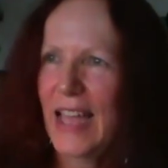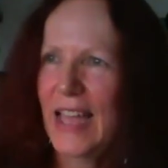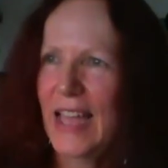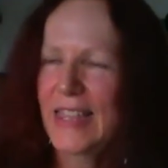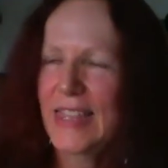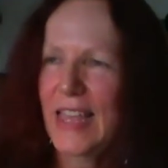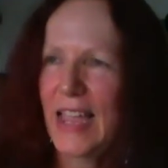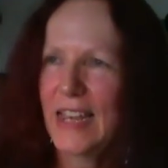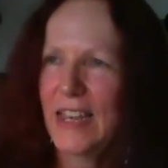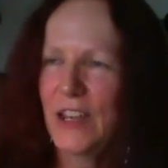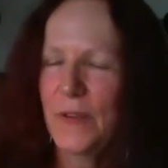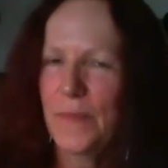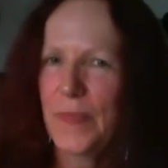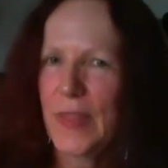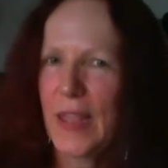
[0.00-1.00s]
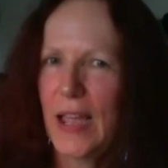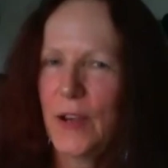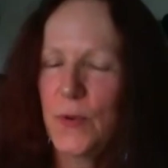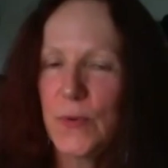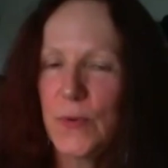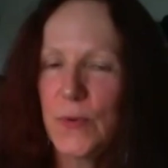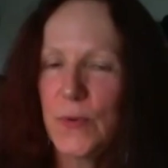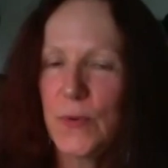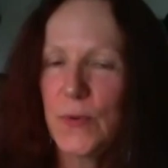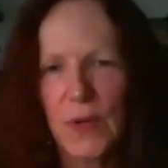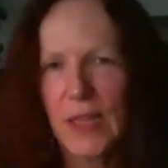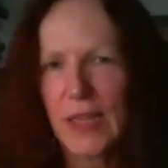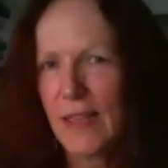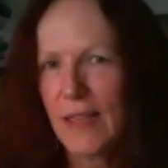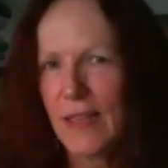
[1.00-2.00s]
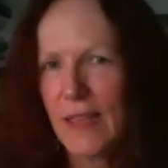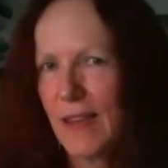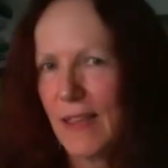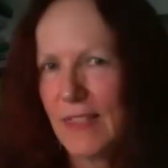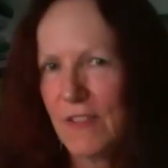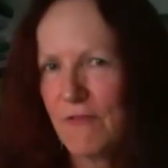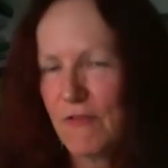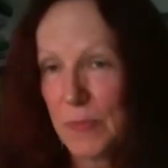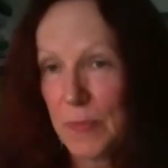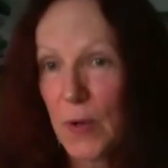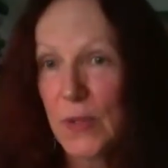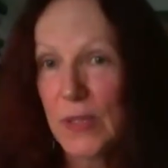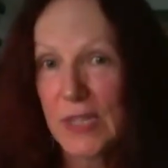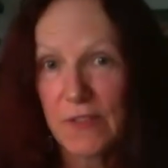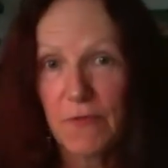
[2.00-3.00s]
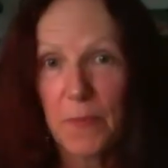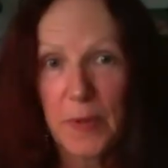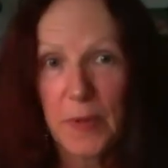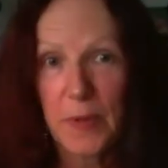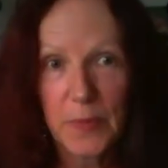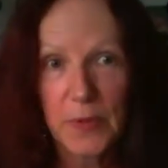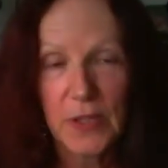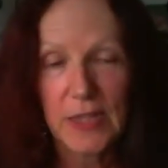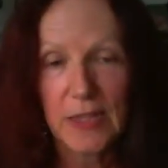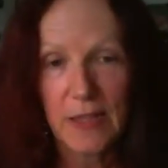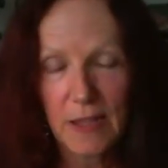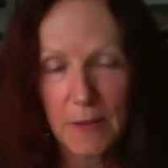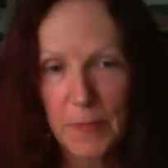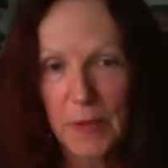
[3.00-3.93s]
And also the response from people.